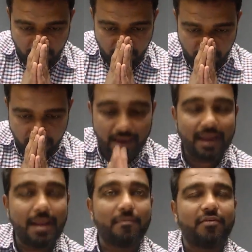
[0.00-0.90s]
make
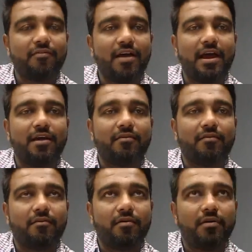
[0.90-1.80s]
an amplifier
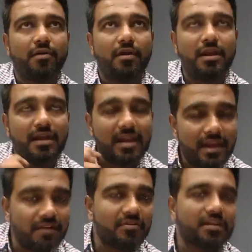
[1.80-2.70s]

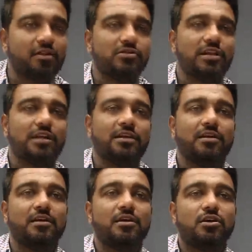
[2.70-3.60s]
integrated with an oscillator
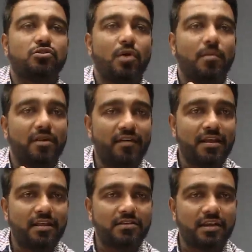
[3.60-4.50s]
to amplify
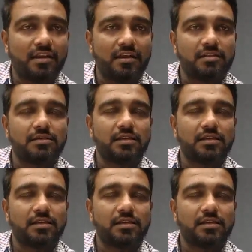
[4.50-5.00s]
the signals